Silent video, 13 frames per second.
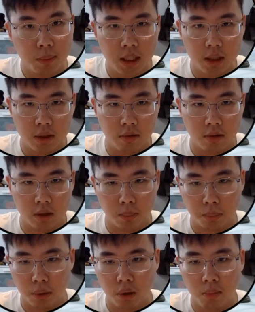match there was a
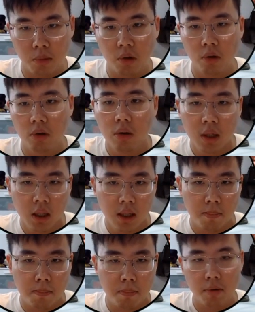promo.
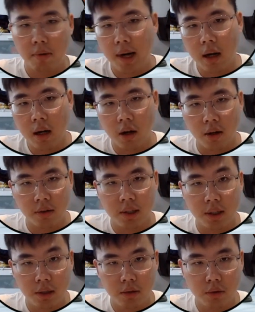Mariah
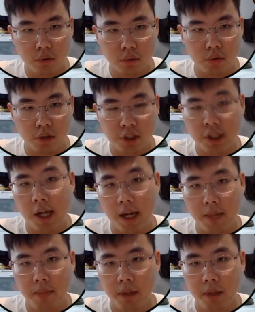continues to shame,